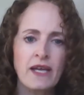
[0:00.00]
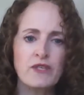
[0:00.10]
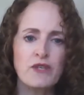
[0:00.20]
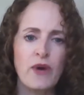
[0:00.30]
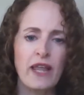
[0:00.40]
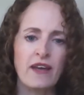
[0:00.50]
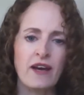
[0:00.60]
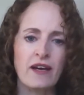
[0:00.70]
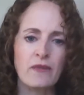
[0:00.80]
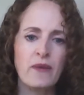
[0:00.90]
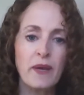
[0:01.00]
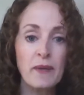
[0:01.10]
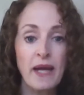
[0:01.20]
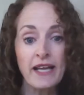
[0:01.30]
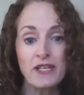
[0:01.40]
So I thought, well,
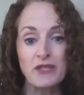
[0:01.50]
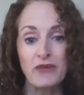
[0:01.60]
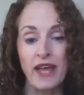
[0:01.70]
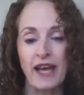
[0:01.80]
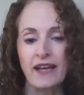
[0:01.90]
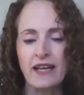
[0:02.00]
maybe I could do that.